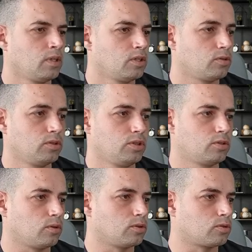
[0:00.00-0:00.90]
So this
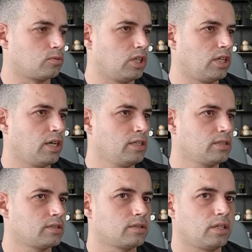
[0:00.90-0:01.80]
is also really
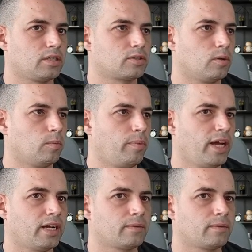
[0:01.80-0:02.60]
nice. Let's go back.